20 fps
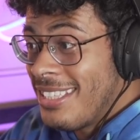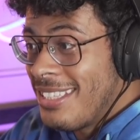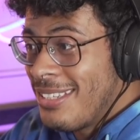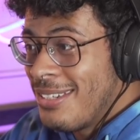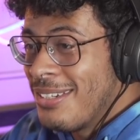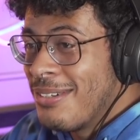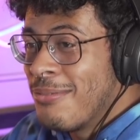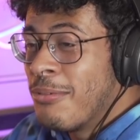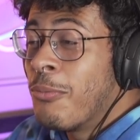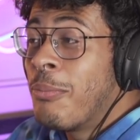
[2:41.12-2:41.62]
No.
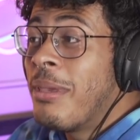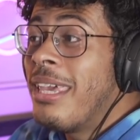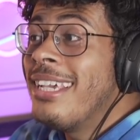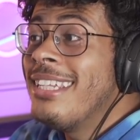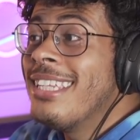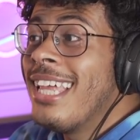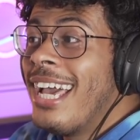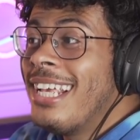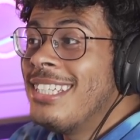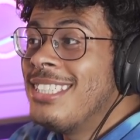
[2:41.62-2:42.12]
We're being
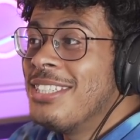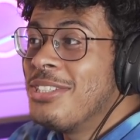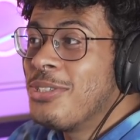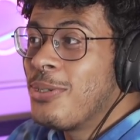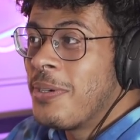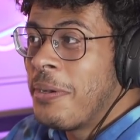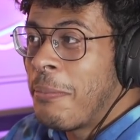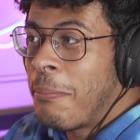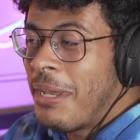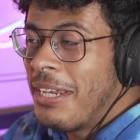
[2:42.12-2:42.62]
nice to
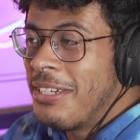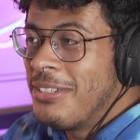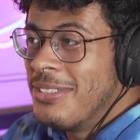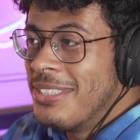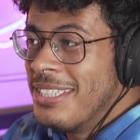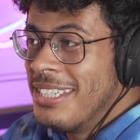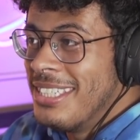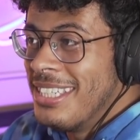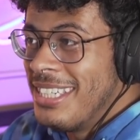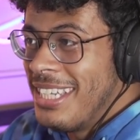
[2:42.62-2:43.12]
Jordan
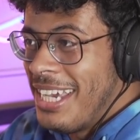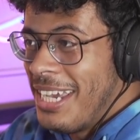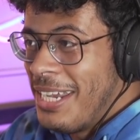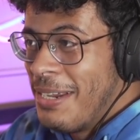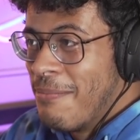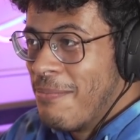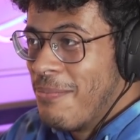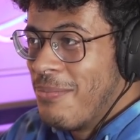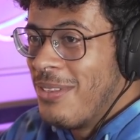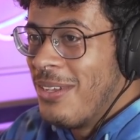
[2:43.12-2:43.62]
Peterson yes. today.
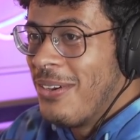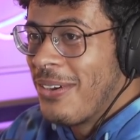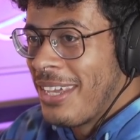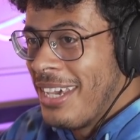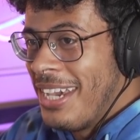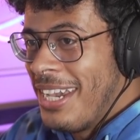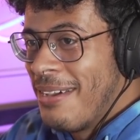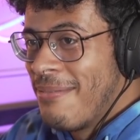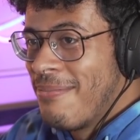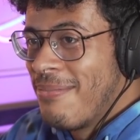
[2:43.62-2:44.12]

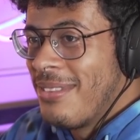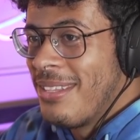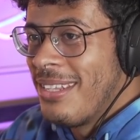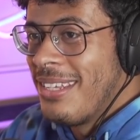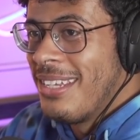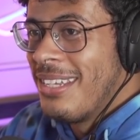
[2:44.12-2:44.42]
Okay? Okay.